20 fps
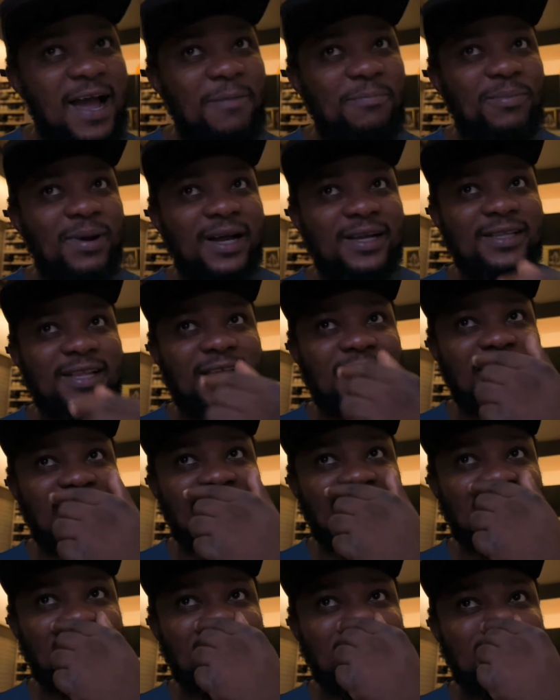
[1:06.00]
Abba
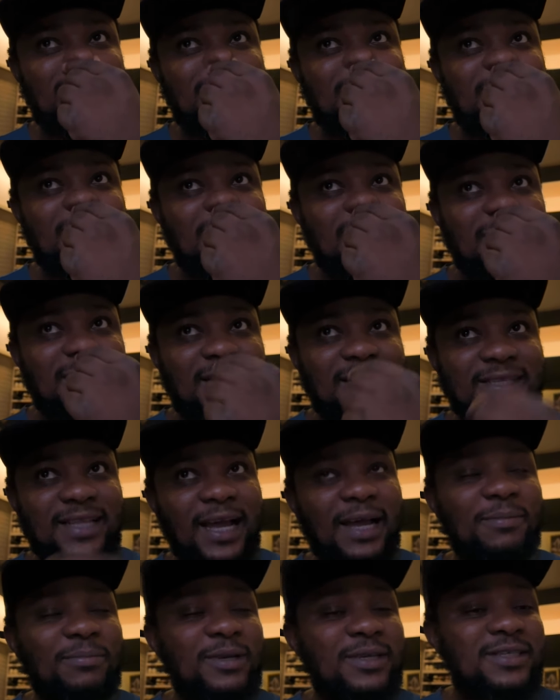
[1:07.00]
now.
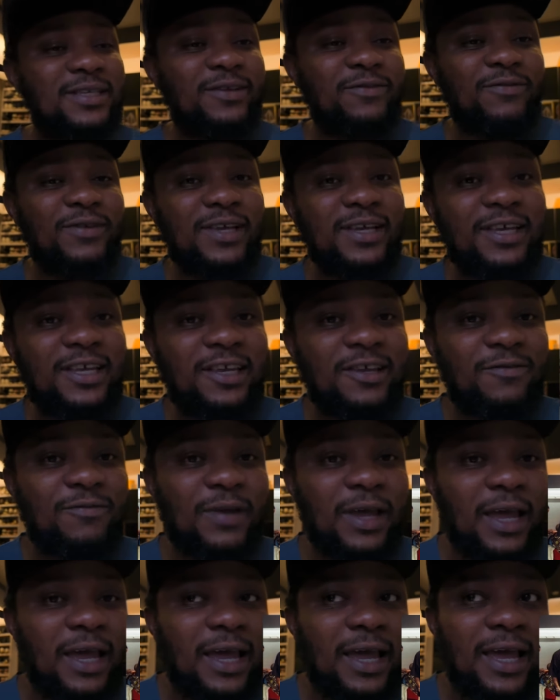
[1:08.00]
That means if he give
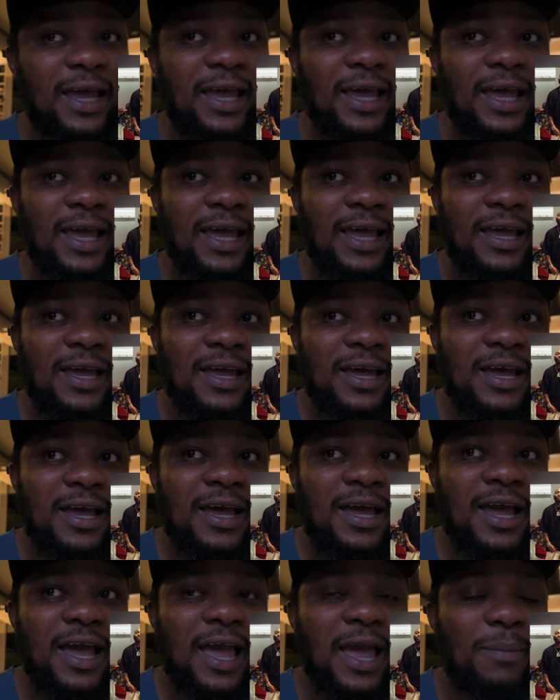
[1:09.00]

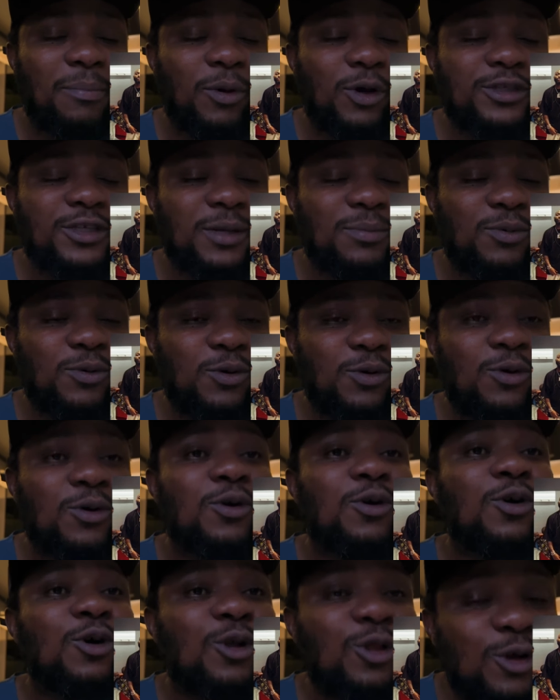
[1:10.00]
Portable
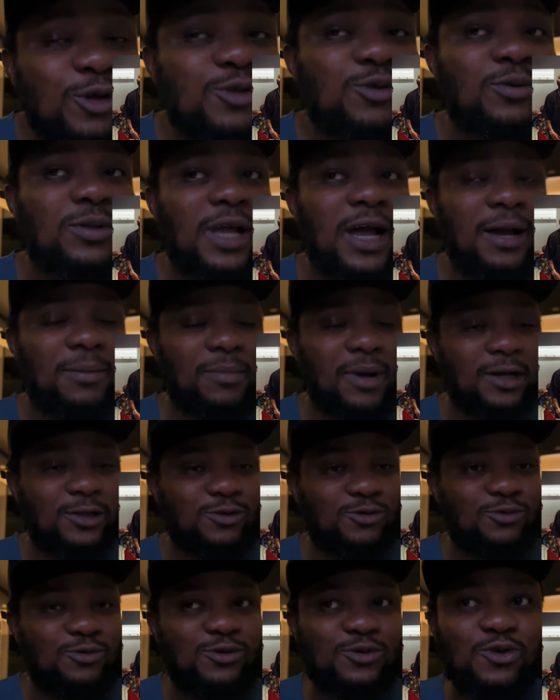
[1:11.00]
close to that amount too.